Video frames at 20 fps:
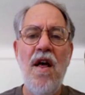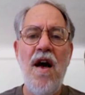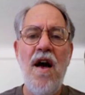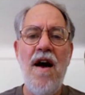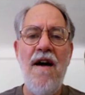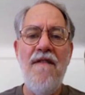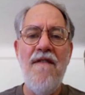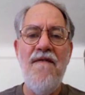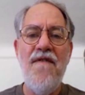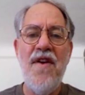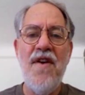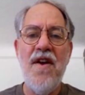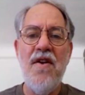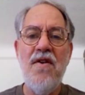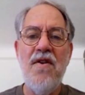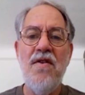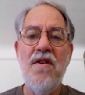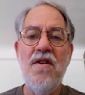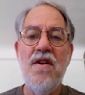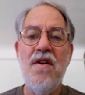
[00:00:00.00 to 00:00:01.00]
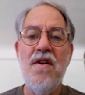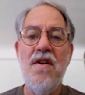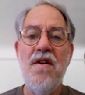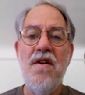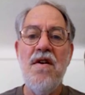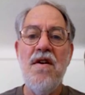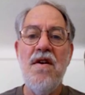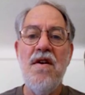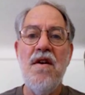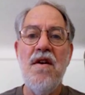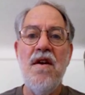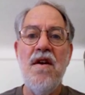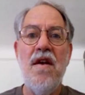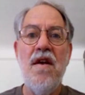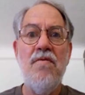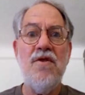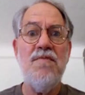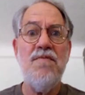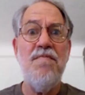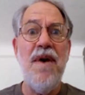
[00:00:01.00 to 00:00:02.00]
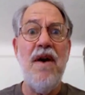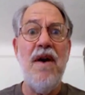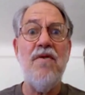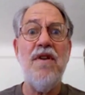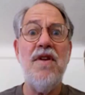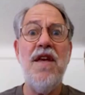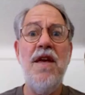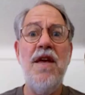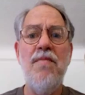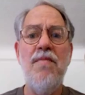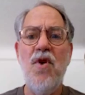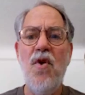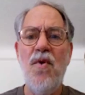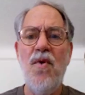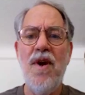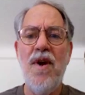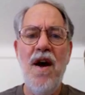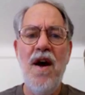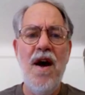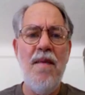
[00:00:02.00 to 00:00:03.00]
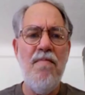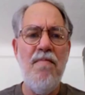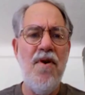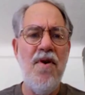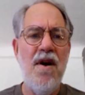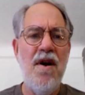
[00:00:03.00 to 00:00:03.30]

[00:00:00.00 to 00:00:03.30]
I figured it's bound to keep going up.